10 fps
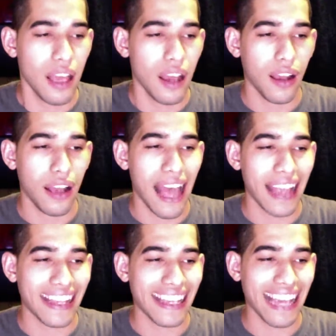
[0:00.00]
I
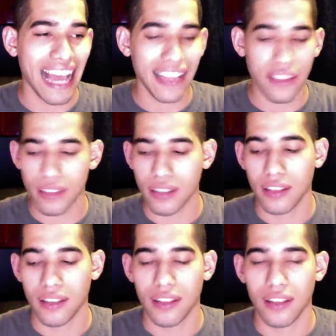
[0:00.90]
got,
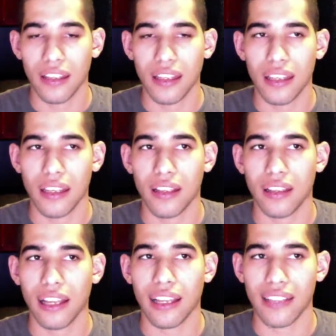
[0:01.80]

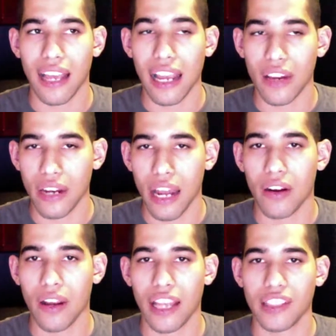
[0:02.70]
like I said, I got Green Arrow,
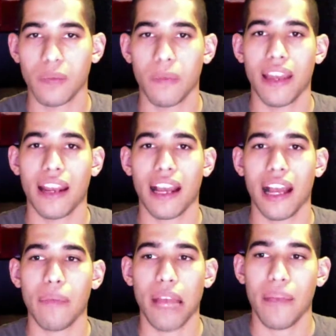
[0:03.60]
I got Superman, I
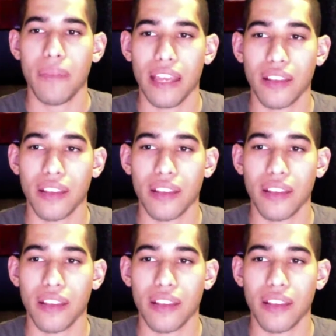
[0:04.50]
got Batman.